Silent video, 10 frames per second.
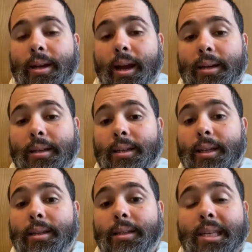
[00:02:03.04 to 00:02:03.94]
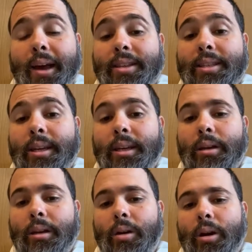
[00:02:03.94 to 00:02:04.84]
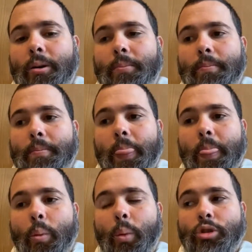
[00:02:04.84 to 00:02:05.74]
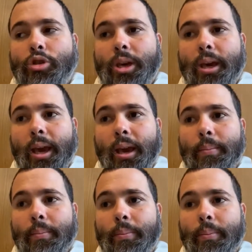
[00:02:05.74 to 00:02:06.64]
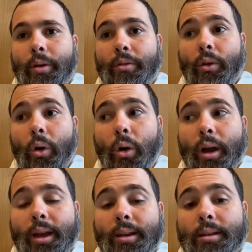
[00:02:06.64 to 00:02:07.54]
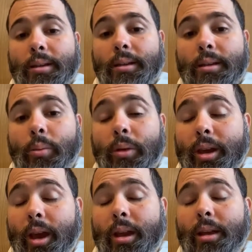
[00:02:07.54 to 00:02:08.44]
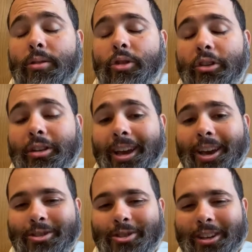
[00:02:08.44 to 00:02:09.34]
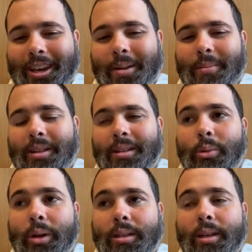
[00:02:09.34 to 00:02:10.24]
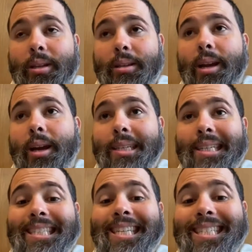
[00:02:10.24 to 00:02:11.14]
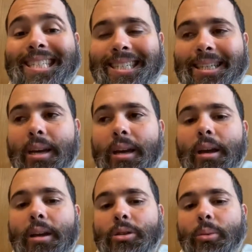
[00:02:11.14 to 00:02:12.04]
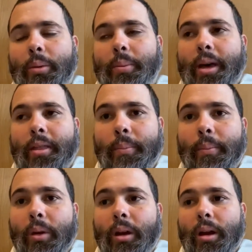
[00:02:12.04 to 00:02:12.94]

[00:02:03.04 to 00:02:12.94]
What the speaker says: 1917, when she came before the angel came in 1916 to prepare them,